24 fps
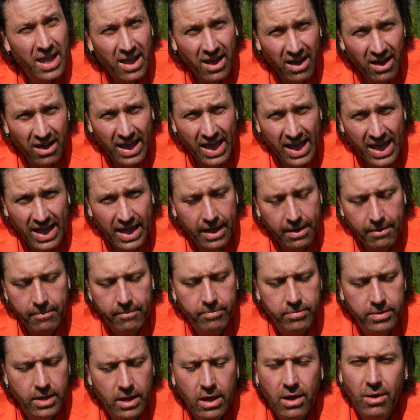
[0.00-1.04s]
Oh, hey!
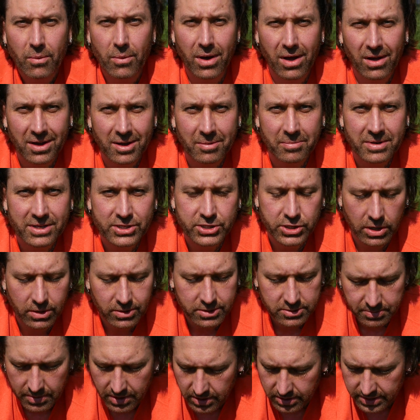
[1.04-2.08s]
Welcome to
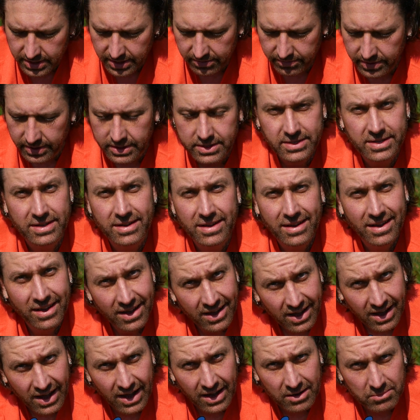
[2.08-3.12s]
Joe's Multiverse.
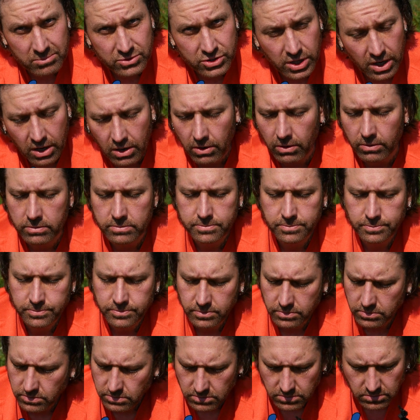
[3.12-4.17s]
I'm Joe.
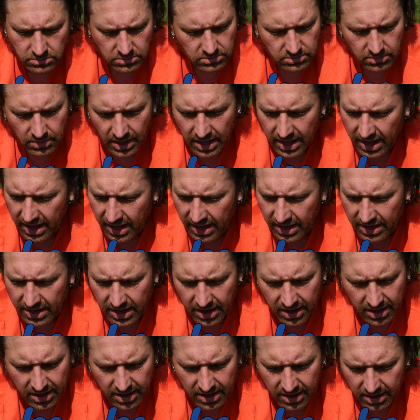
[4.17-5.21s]
And
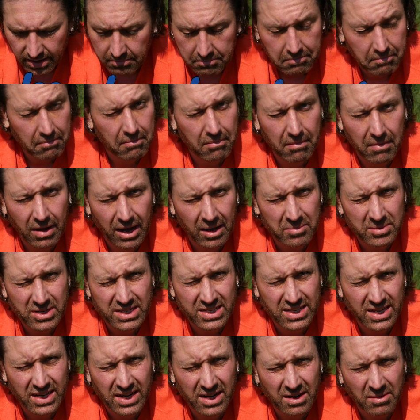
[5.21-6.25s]
I'm
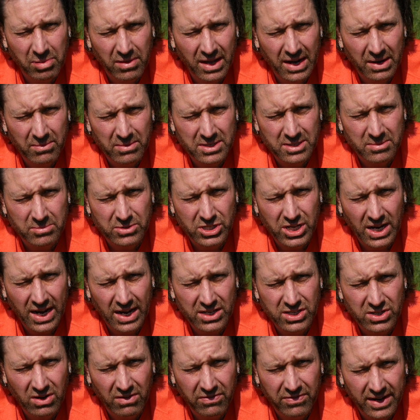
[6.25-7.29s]
just sitting here playing with some G.I.
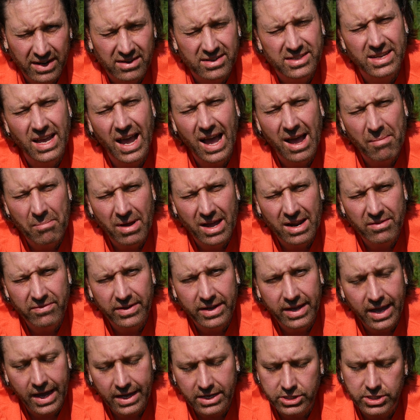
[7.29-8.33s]
Joe figures. I'm on
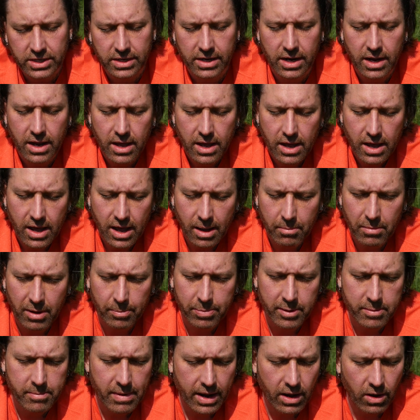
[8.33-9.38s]
vacation. I'm up
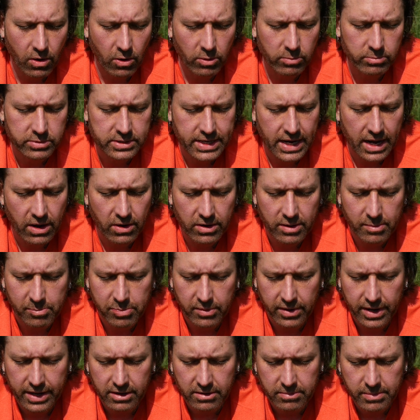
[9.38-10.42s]
in my hometown of
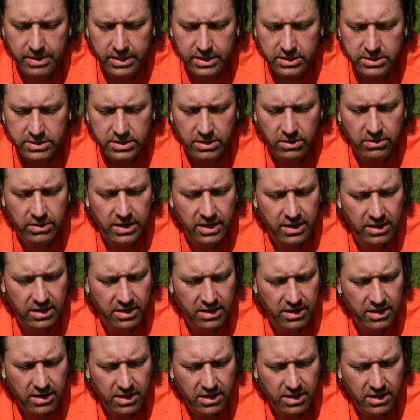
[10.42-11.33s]
Brainerd, Minnesota.